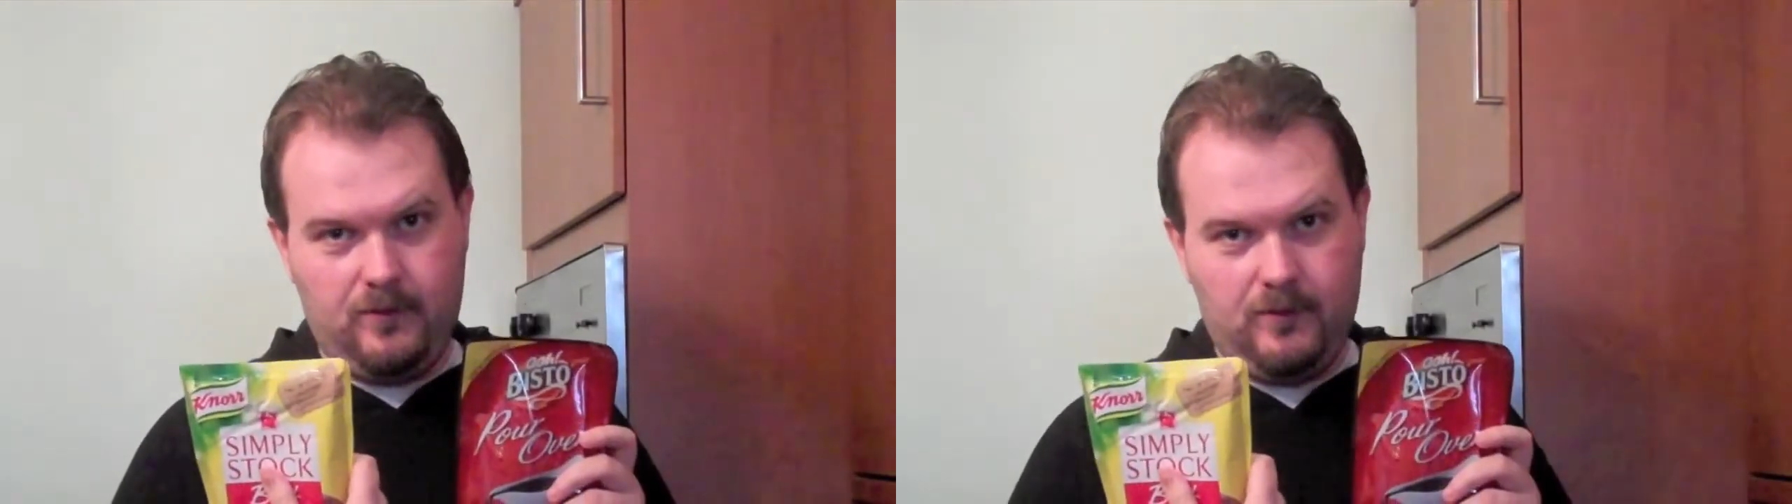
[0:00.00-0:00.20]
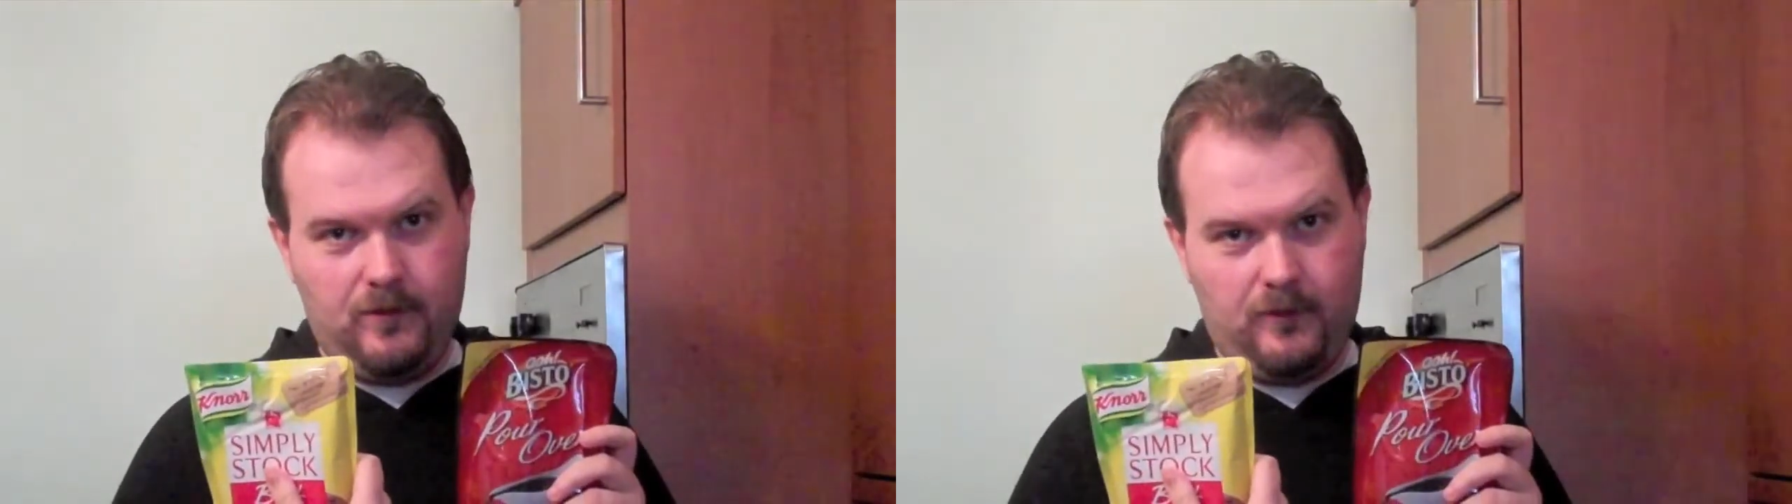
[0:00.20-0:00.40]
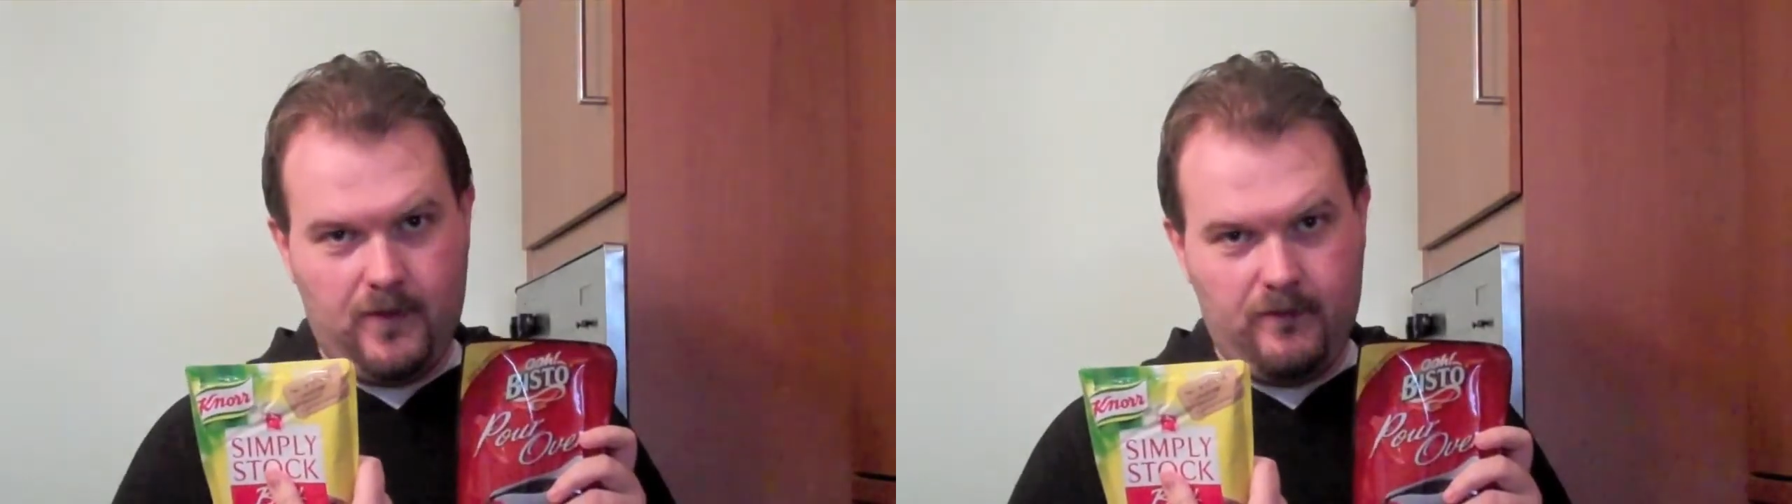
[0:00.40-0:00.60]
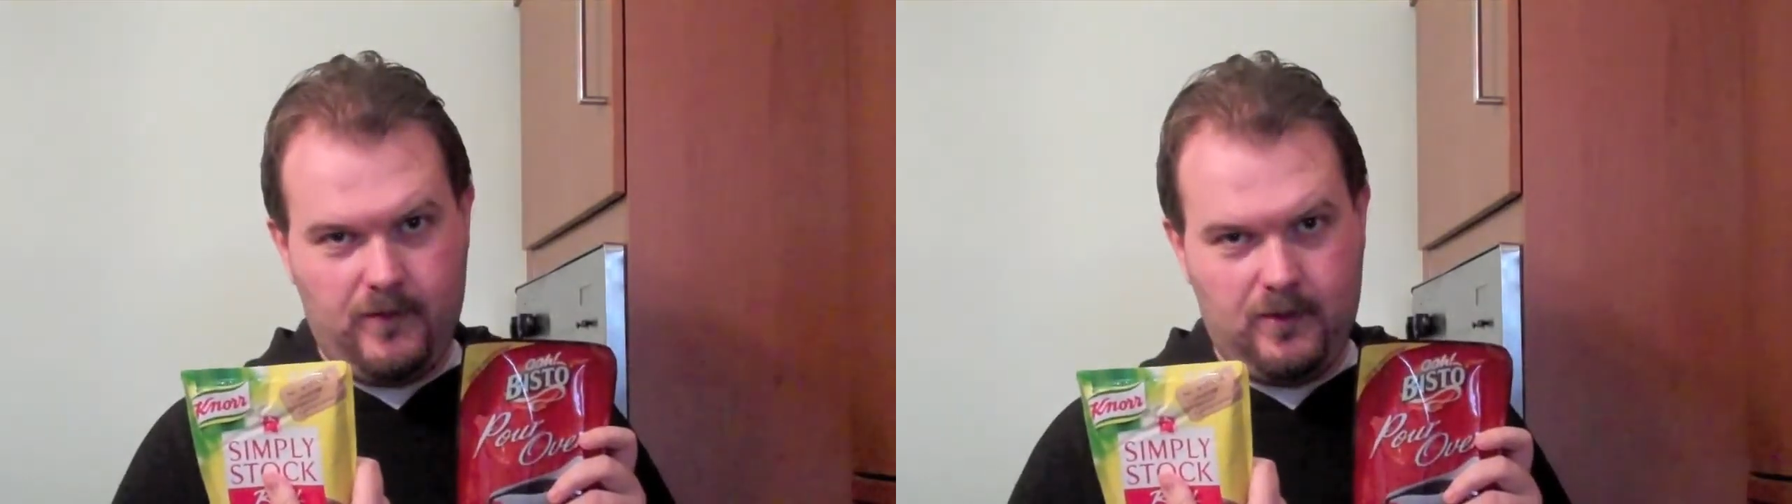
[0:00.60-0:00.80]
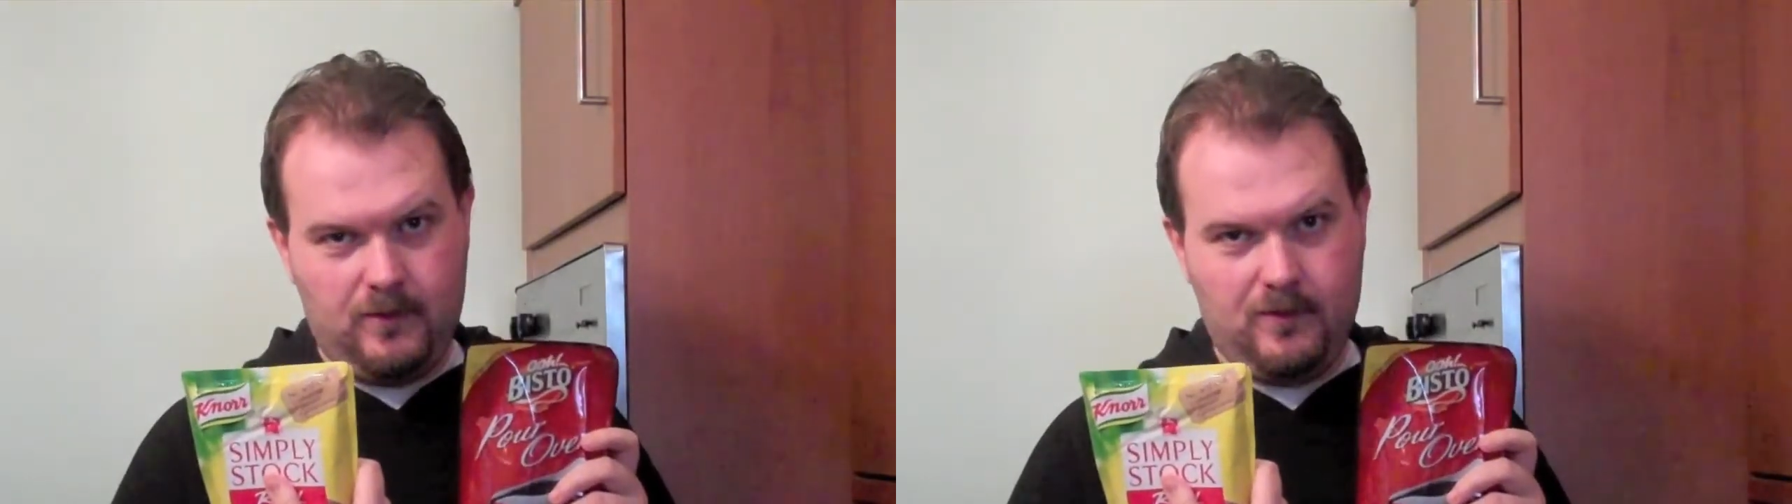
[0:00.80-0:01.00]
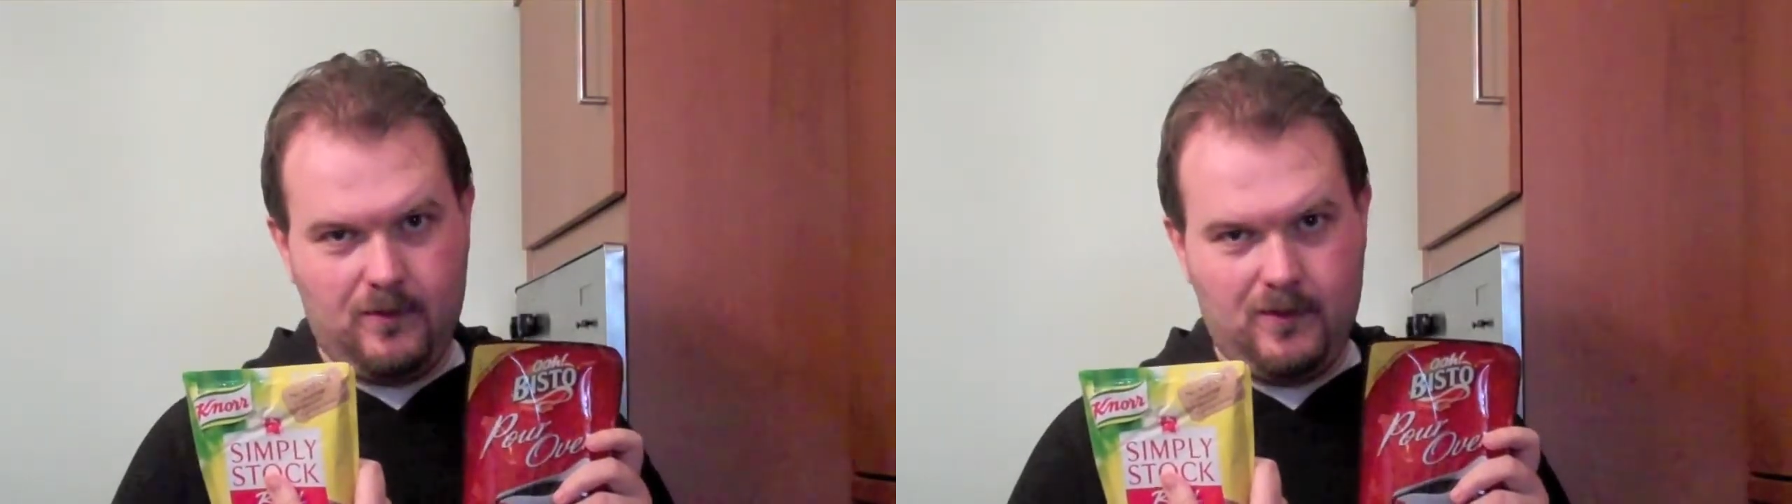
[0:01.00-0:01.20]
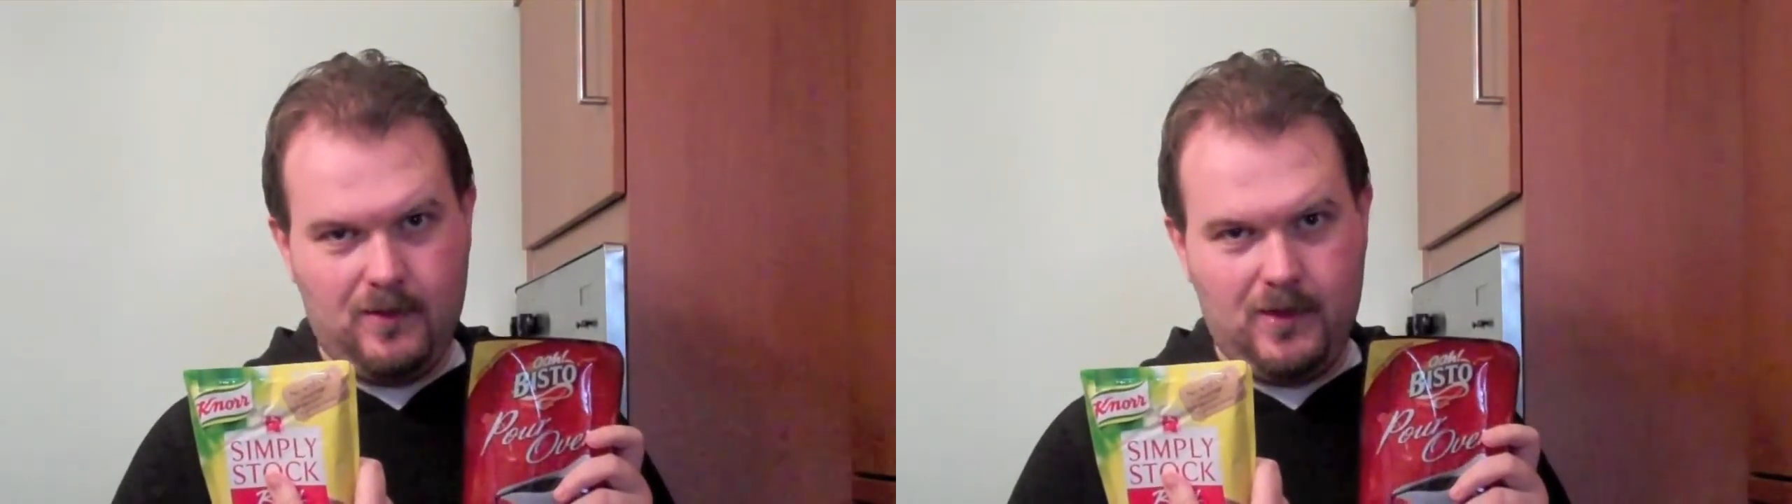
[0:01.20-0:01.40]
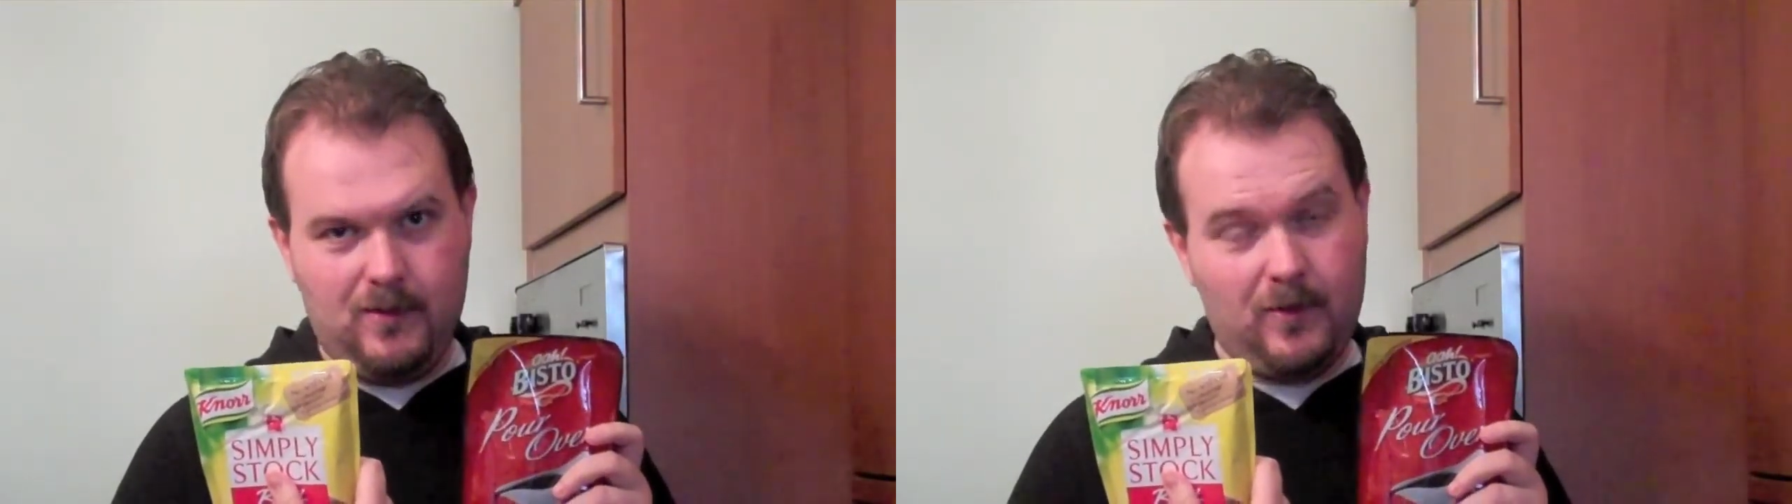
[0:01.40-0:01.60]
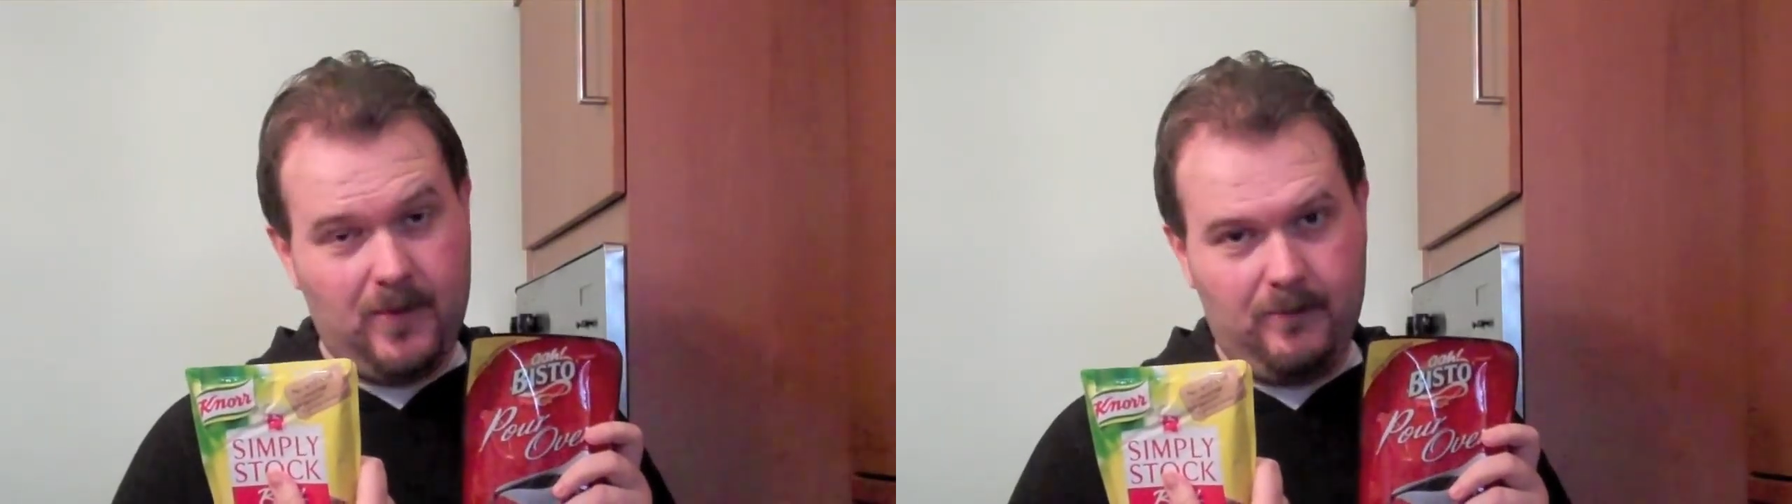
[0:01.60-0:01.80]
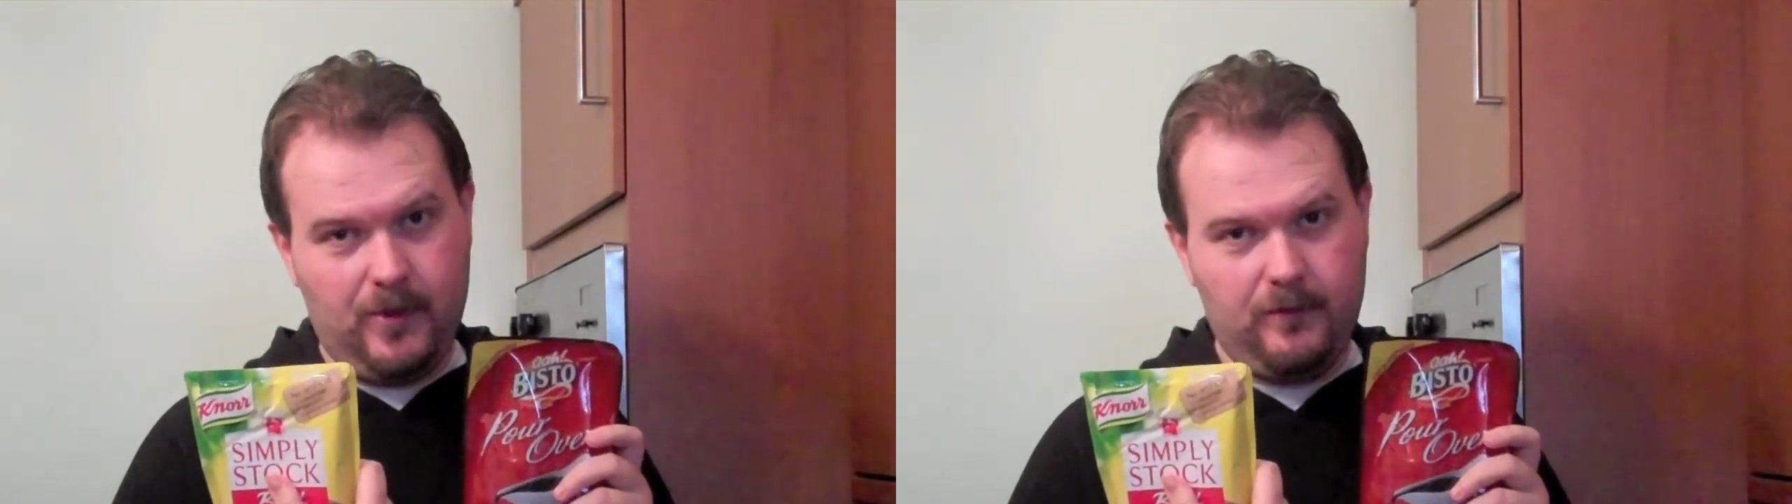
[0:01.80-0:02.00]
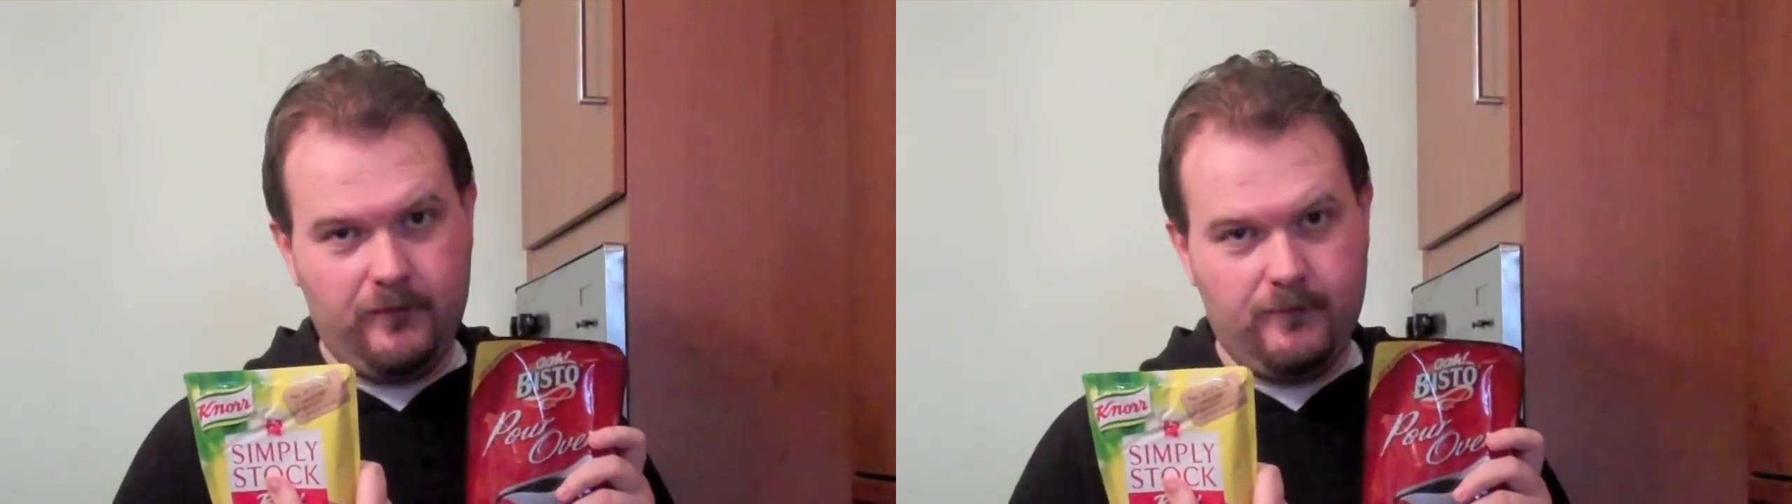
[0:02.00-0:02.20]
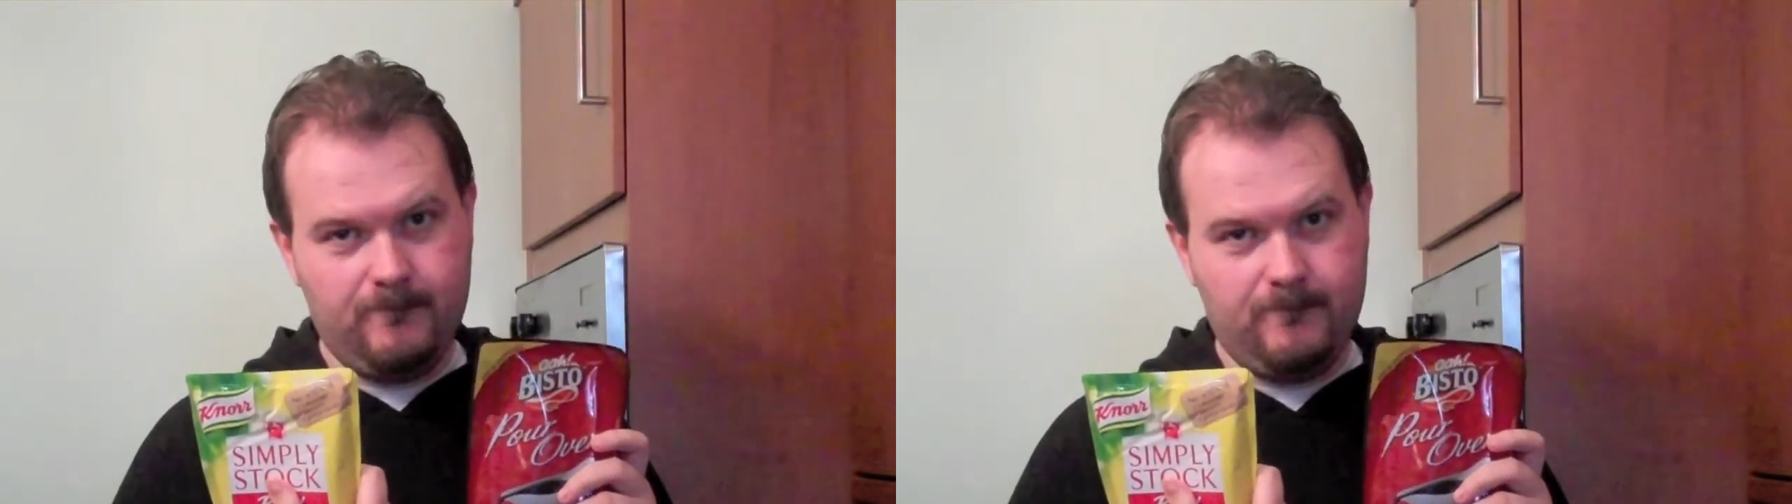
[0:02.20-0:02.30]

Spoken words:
the gravy. I'm going to make both.